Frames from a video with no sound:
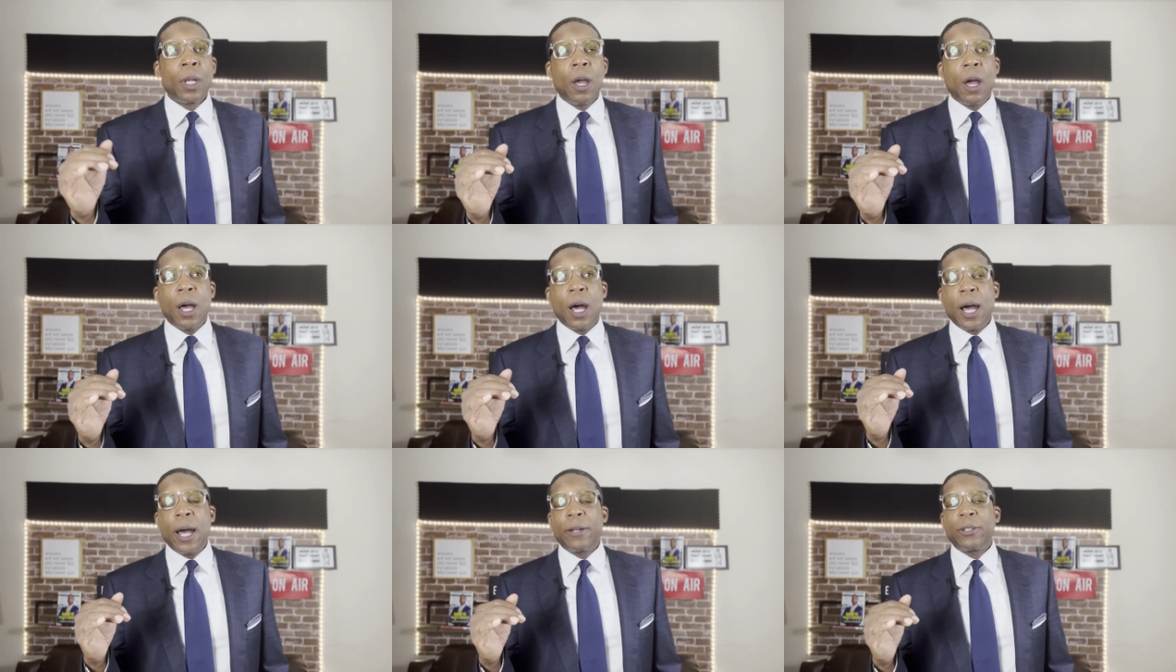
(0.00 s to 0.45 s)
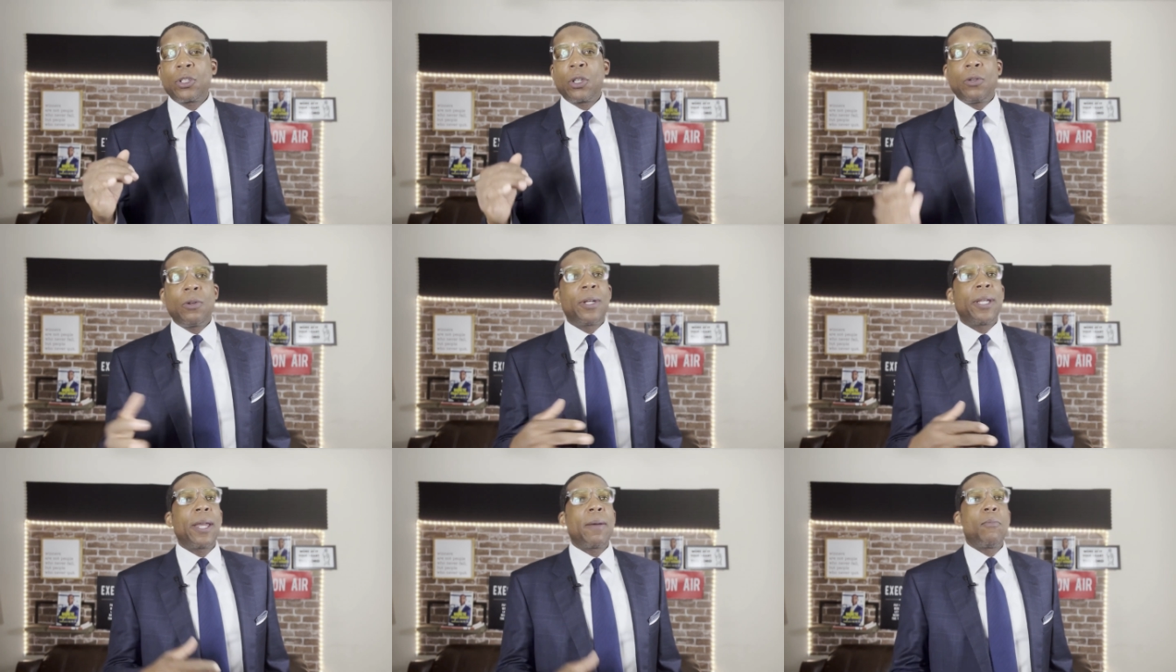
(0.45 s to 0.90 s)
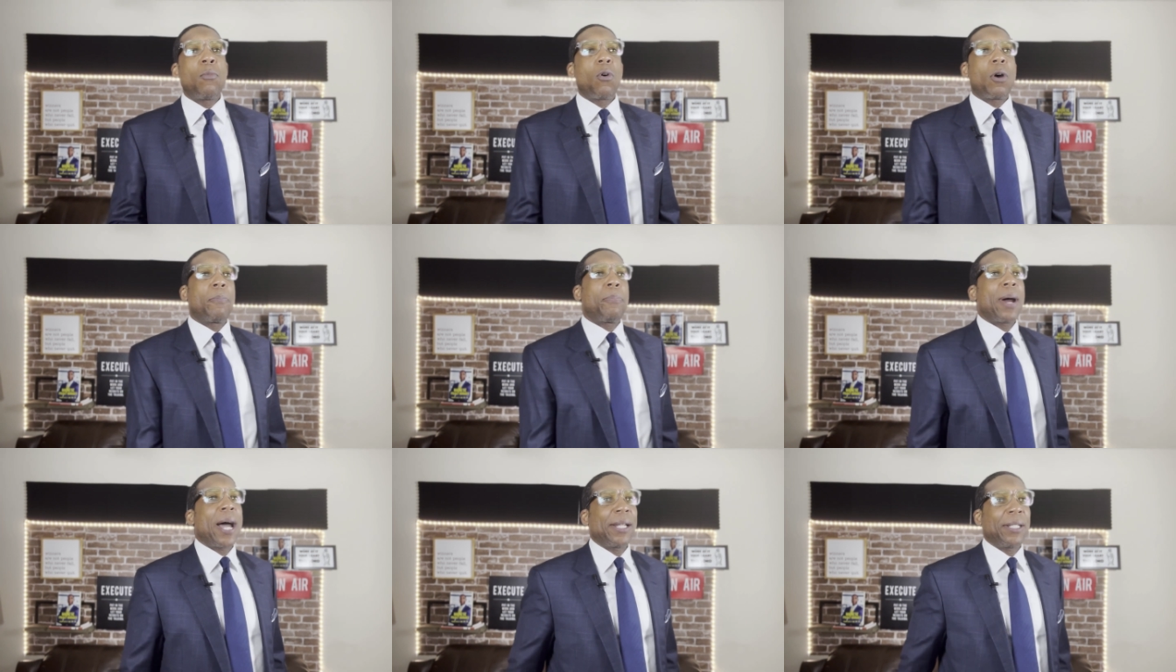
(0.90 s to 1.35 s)
uh, so you can get
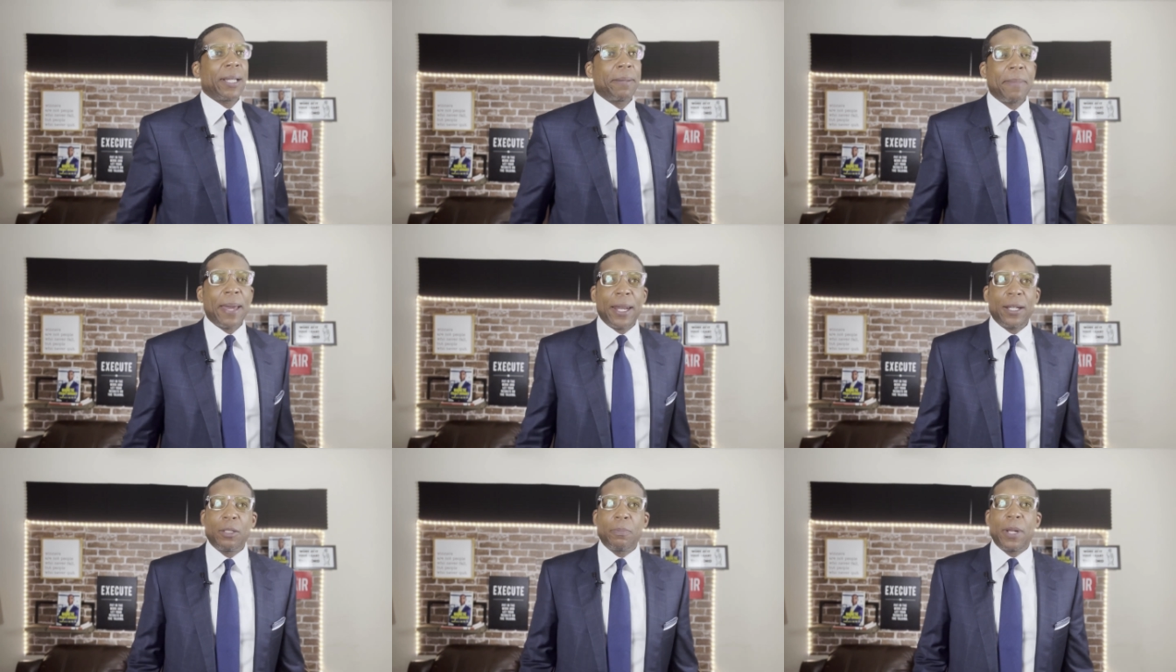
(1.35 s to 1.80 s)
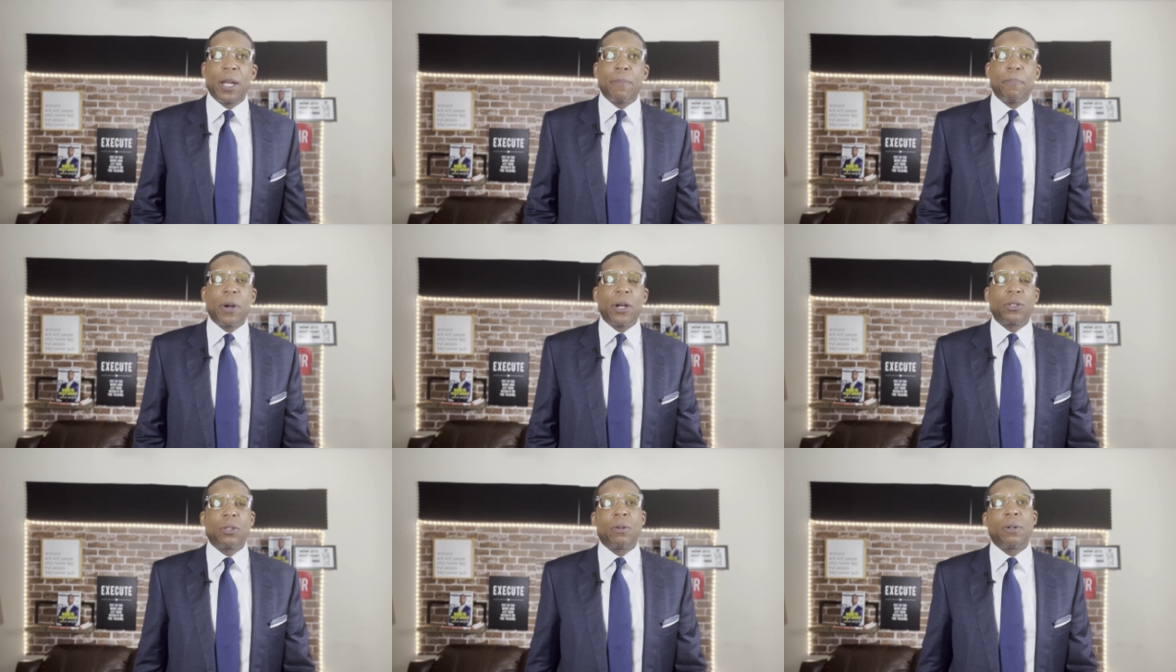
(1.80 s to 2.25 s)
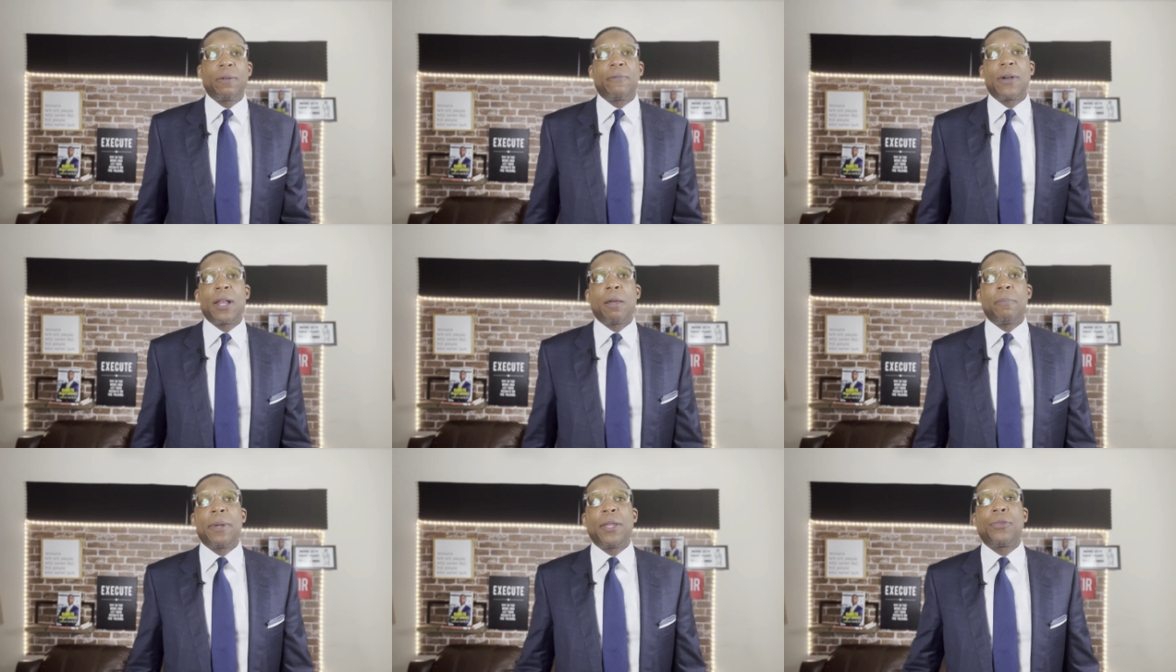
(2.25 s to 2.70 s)
more project management and personal
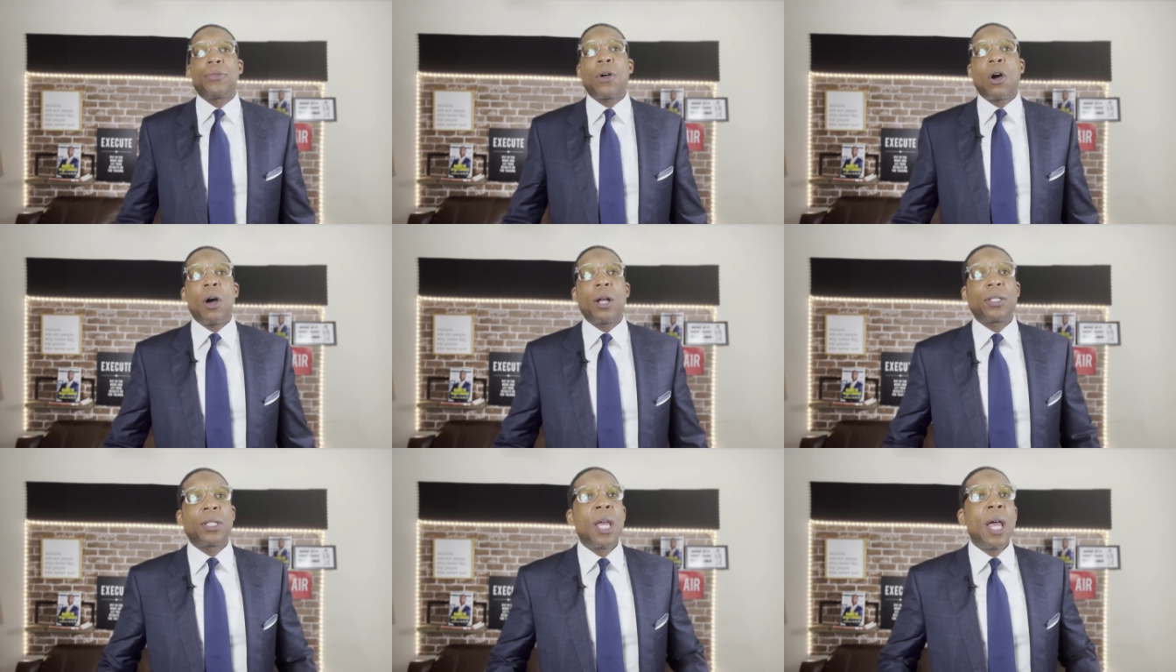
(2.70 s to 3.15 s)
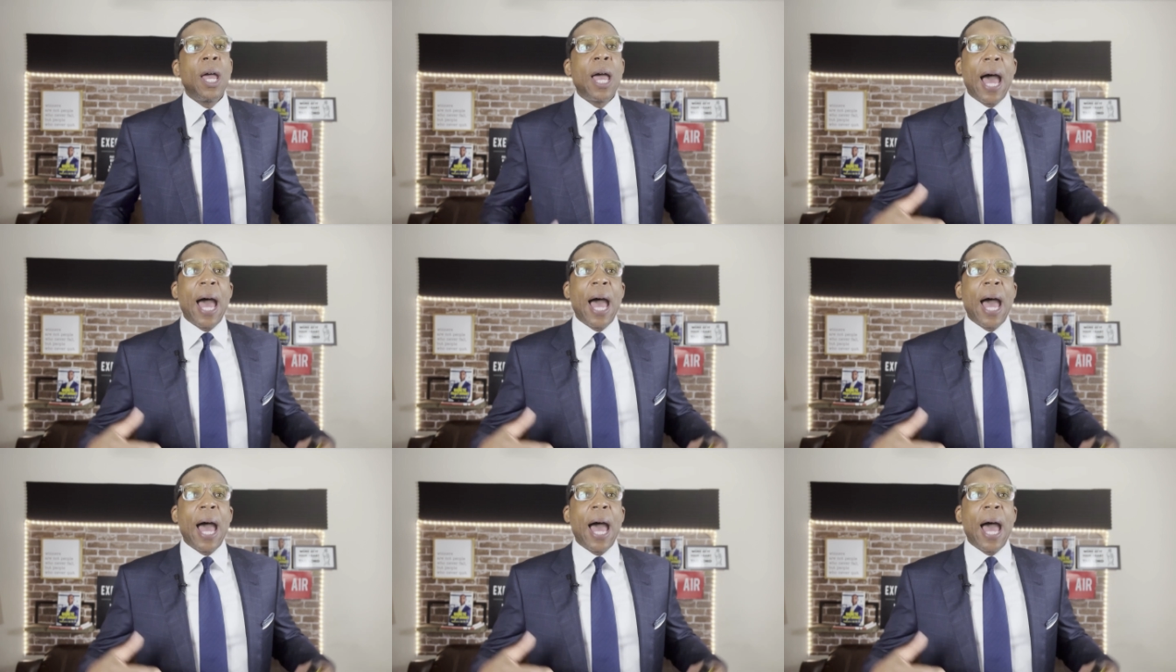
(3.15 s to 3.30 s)
development thoughts.